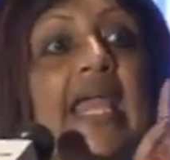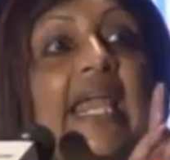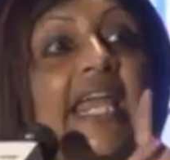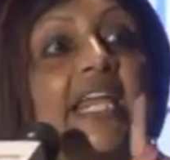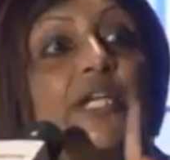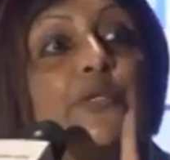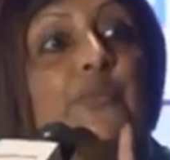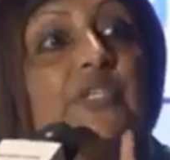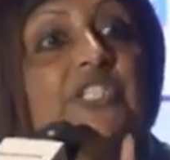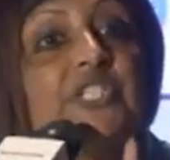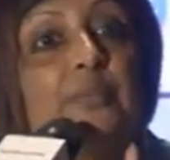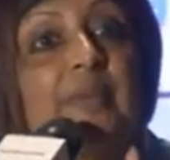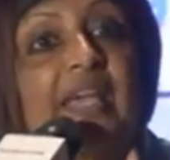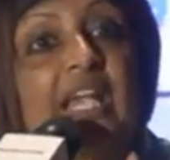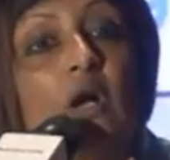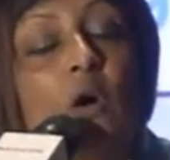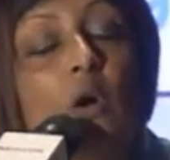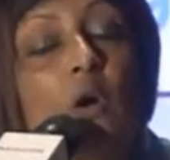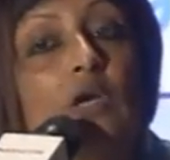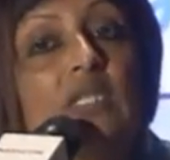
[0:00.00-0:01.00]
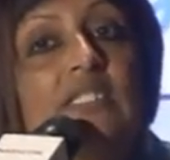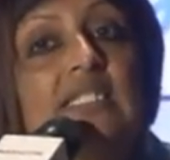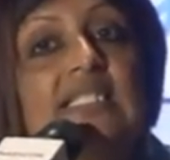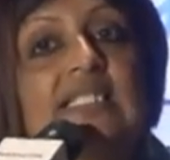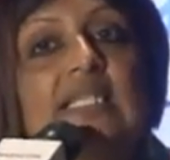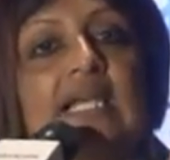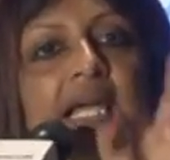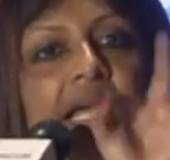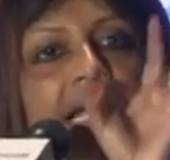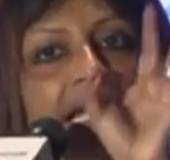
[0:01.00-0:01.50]
It was
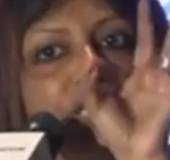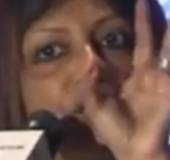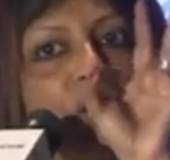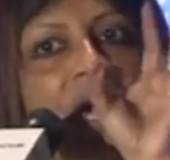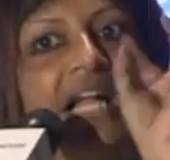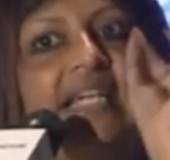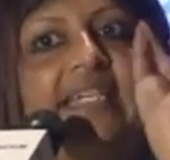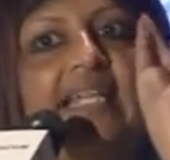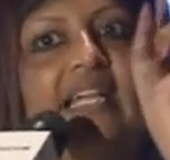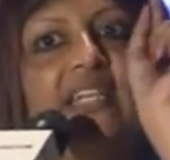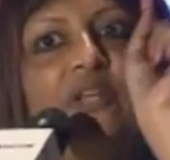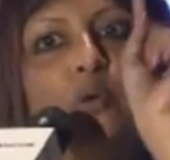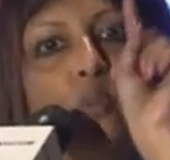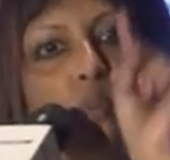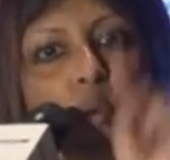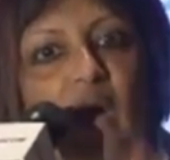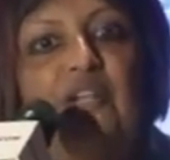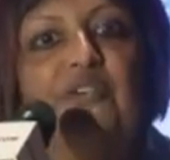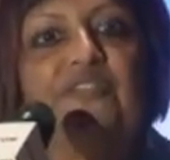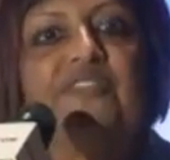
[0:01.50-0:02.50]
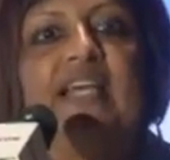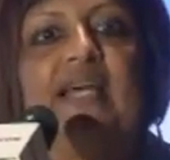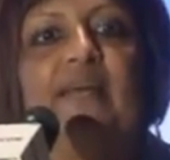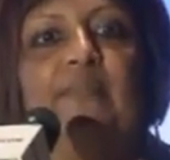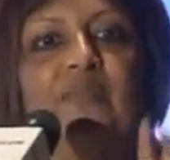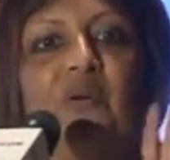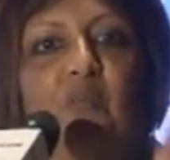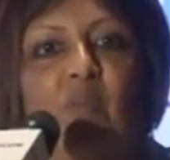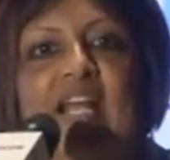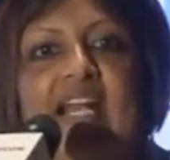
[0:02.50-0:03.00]
because, so I'll tell you one of
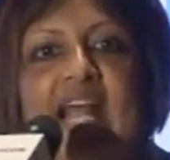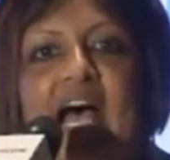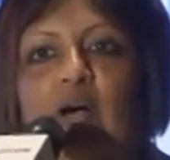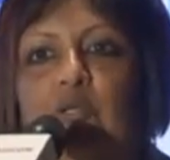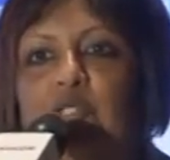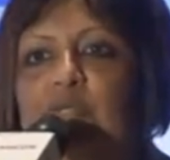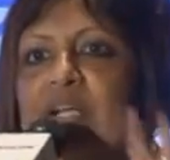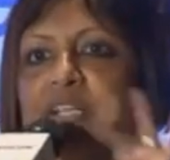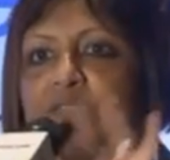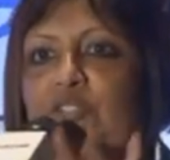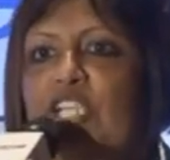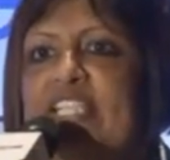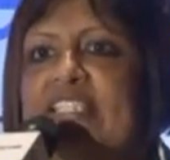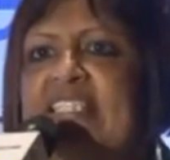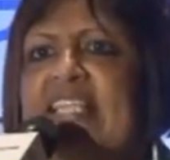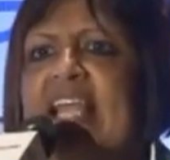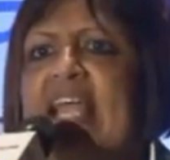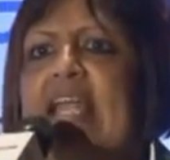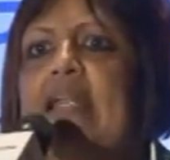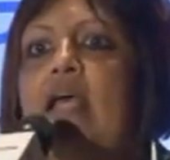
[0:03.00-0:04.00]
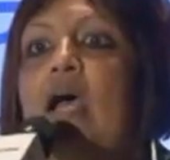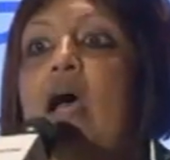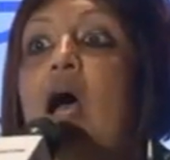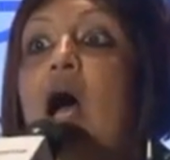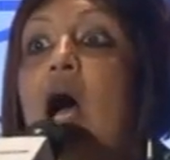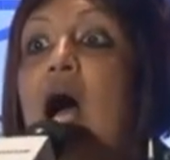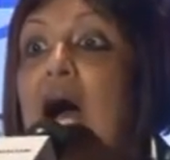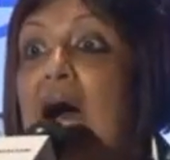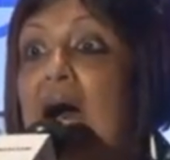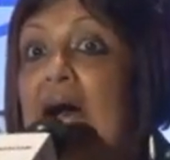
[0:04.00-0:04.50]
them, one housewife, she said,
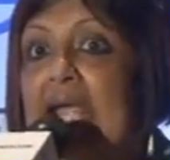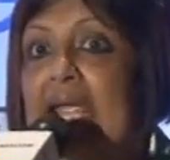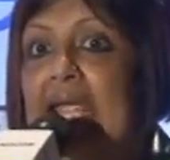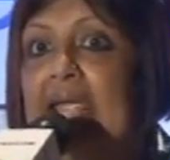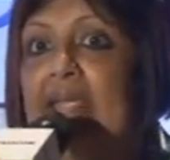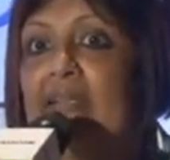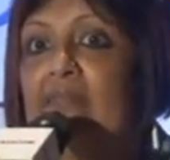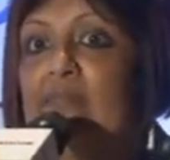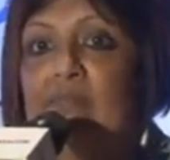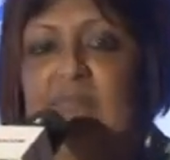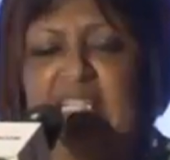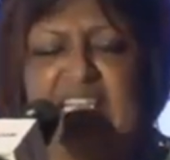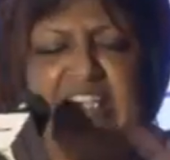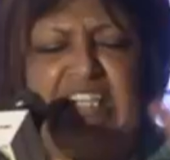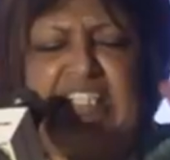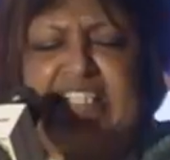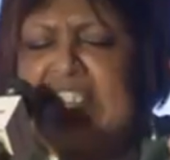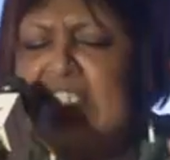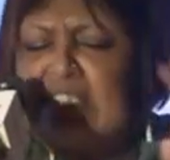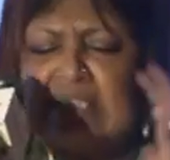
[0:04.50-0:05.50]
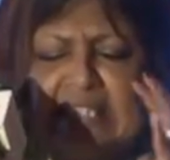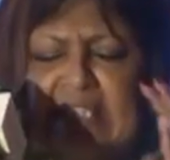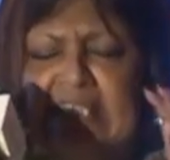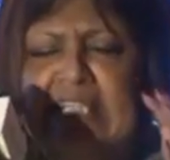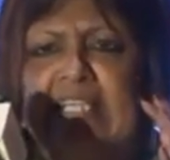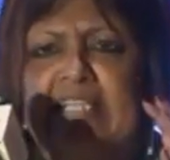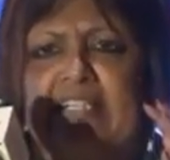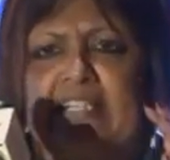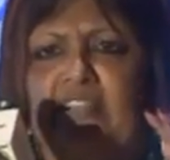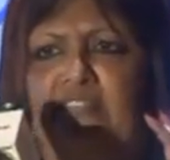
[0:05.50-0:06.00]

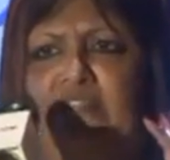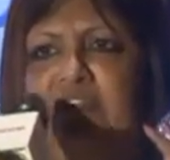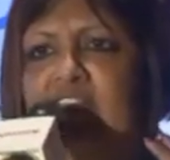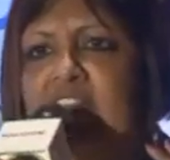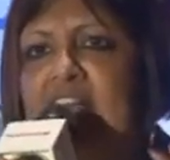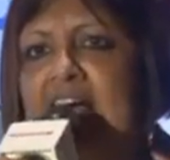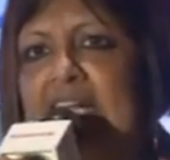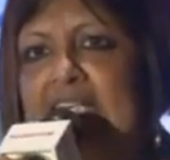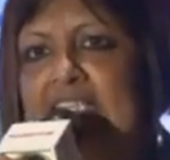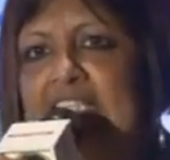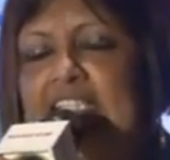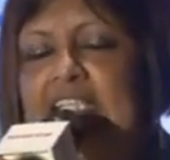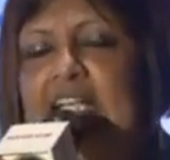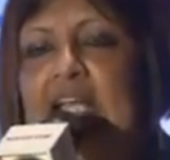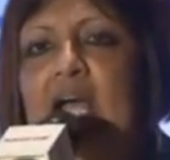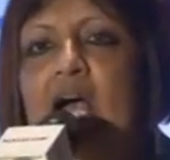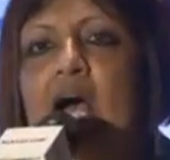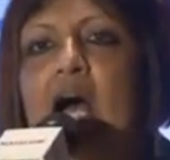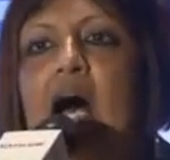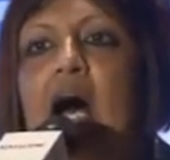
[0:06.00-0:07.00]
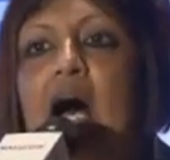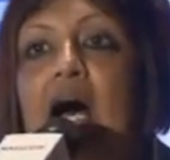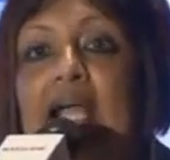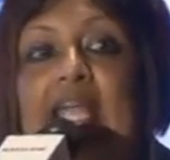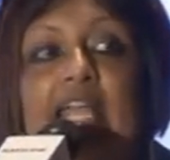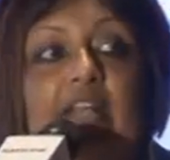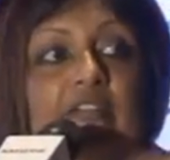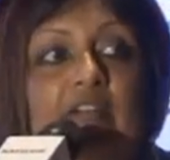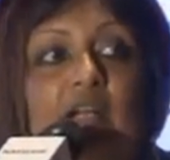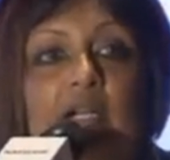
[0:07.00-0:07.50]
tiny little flat,
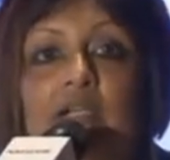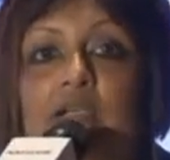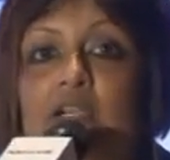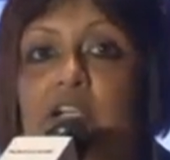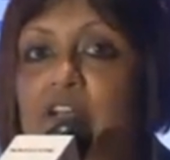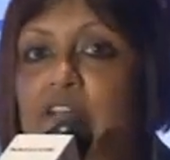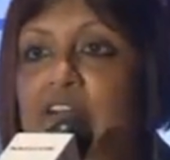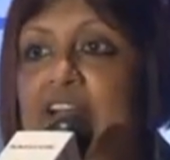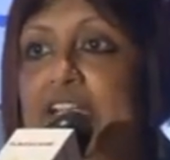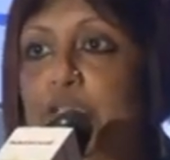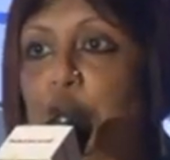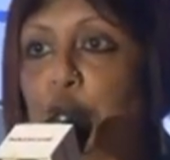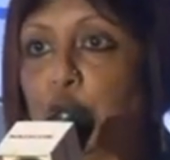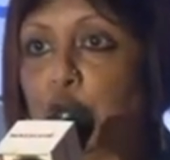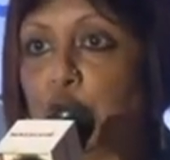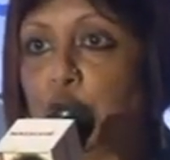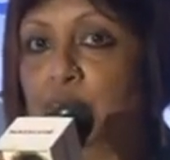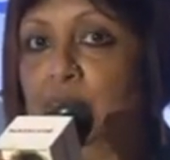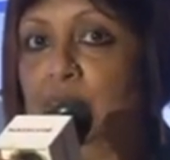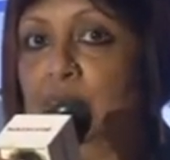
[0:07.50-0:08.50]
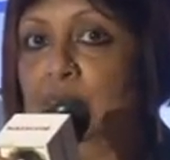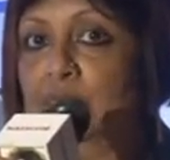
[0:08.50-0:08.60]
I run a creche